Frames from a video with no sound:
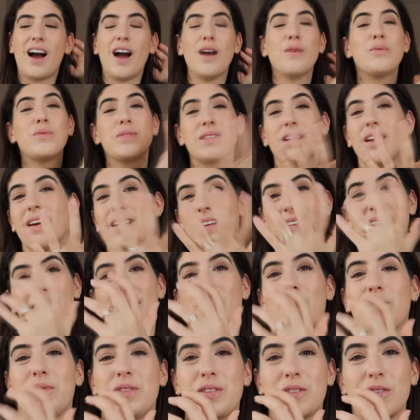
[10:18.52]
I was like
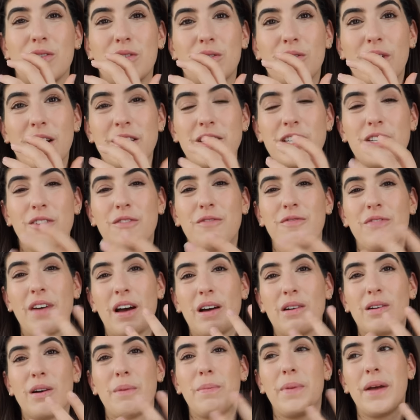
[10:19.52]
that with school. I just
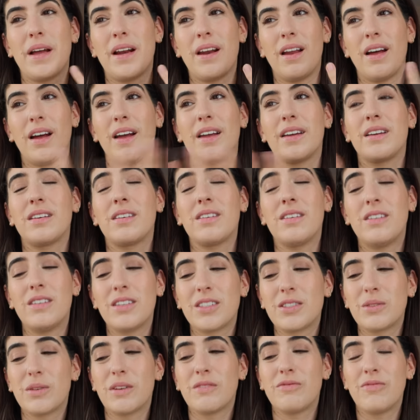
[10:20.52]
felt a bit like,
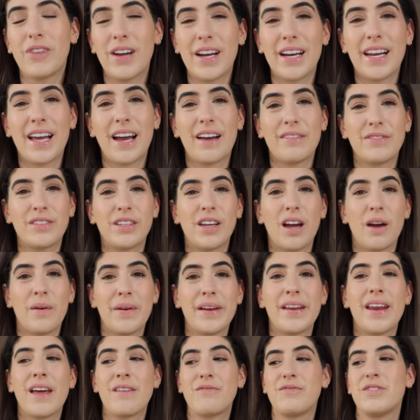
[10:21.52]
God, do I really have to go
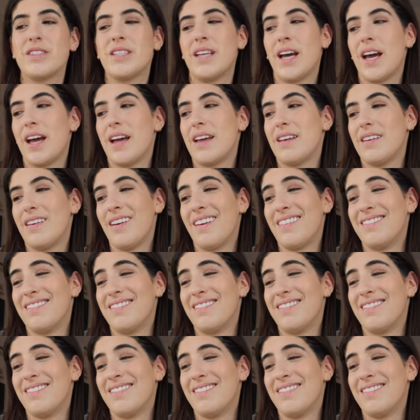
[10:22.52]
in every day?